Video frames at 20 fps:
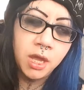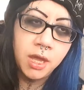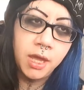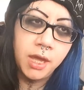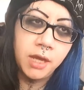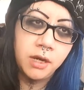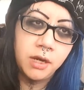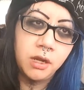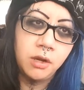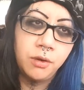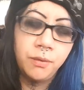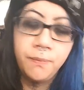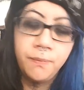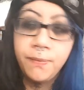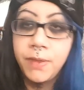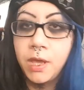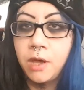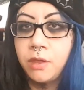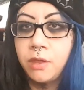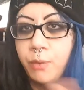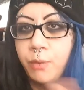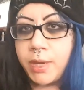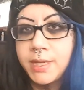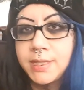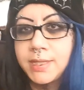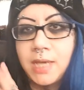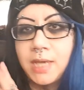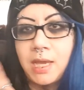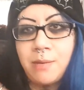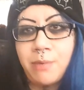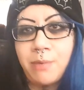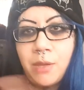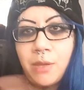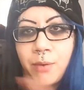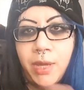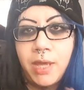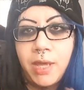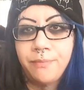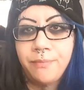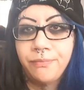And oh, on the wayside, by the
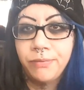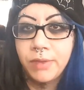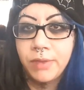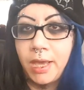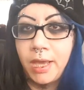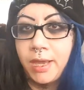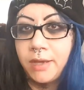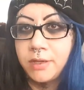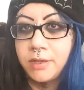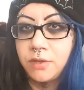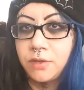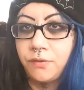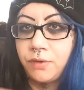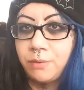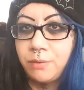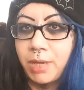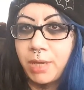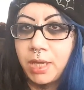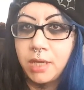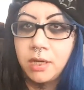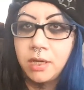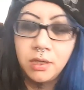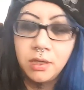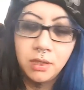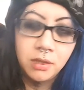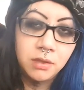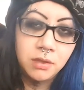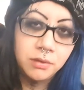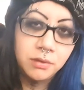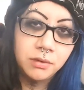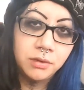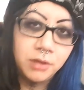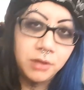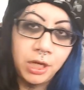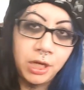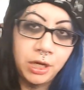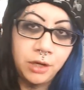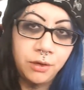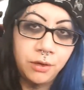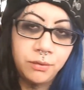way, I also feed my kid.
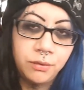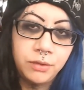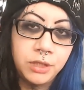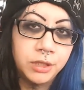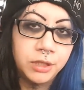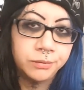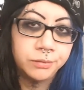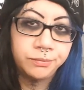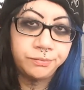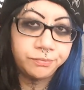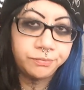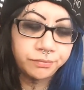You know, no.